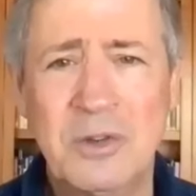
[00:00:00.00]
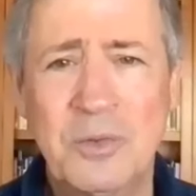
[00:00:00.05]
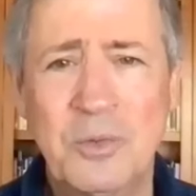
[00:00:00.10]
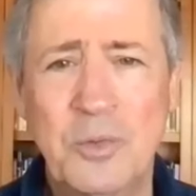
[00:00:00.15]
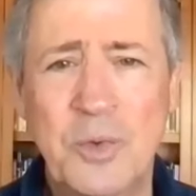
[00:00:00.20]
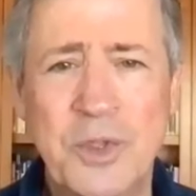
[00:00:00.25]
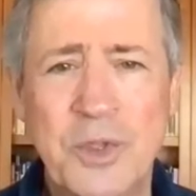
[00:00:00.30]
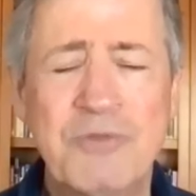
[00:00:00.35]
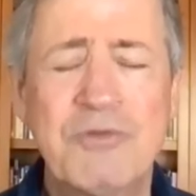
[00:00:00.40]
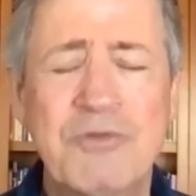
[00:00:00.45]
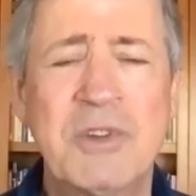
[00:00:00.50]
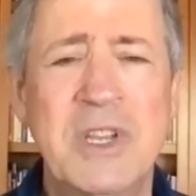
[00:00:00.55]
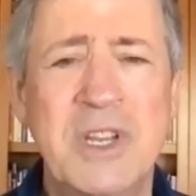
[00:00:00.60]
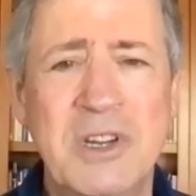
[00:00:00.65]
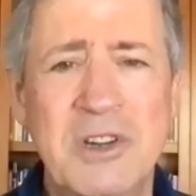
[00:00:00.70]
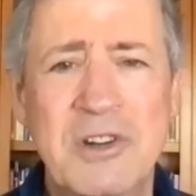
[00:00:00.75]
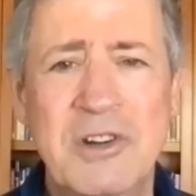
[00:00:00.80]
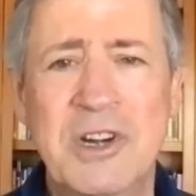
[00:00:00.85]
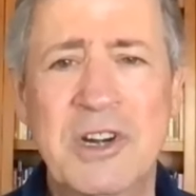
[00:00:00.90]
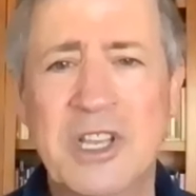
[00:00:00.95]
with
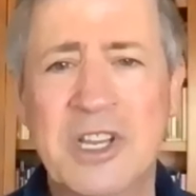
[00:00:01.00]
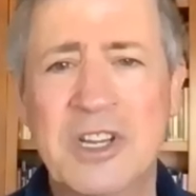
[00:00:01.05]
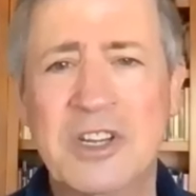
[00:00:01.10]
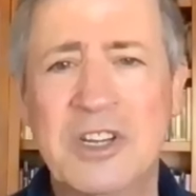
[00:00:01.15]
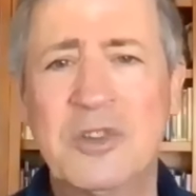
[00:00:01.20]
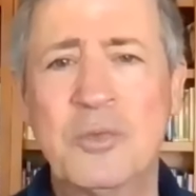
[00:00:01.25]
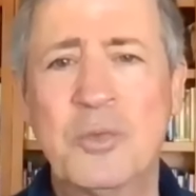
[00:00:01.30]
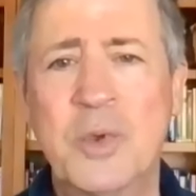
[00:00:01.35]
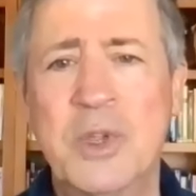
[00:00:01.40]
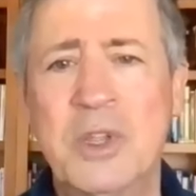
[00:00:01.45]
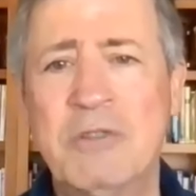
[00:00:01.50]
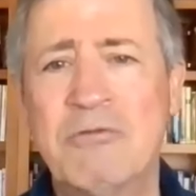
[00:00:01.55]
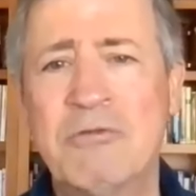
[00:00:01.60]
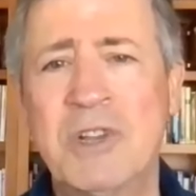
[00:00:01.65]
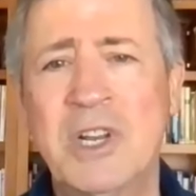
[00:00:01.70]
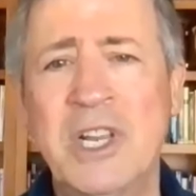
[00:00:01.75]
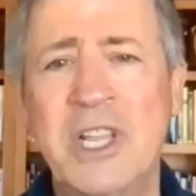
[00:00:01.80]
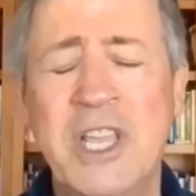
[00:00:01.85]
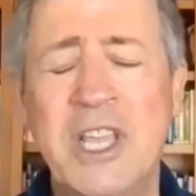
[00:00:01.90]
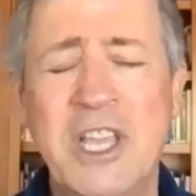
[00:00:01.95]
reincarnation, we
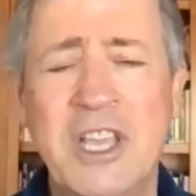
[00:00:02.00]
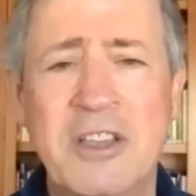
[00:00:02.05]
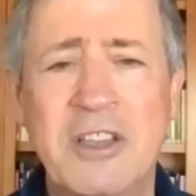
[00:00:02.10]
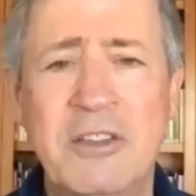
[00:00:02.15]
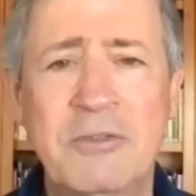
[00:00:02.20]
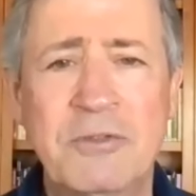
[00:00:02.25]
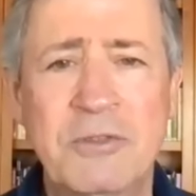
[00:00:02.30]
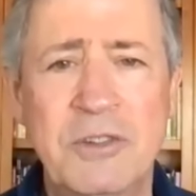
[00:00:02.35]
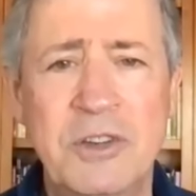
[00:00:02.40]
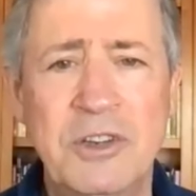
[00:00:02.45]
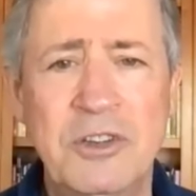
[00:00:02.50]
really have